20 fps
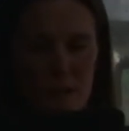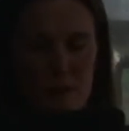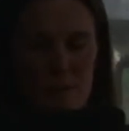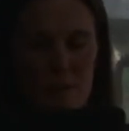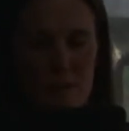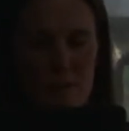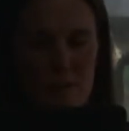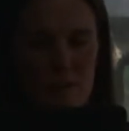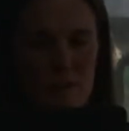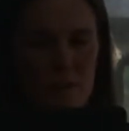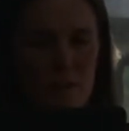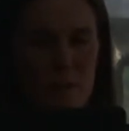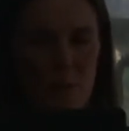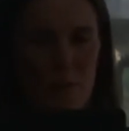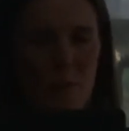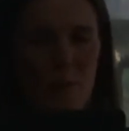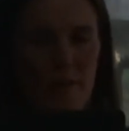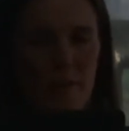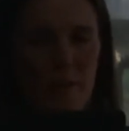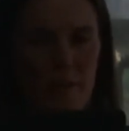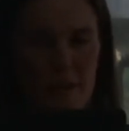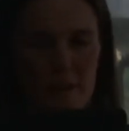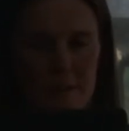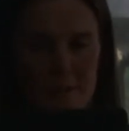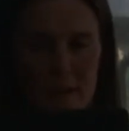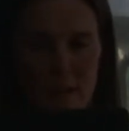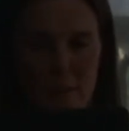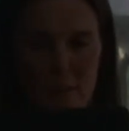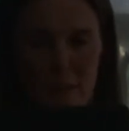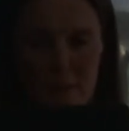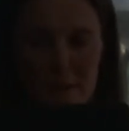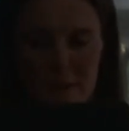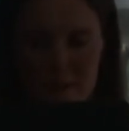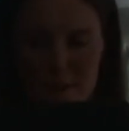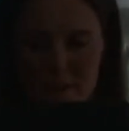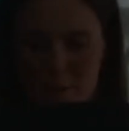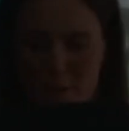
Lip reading: chemistry or with the contaminant that's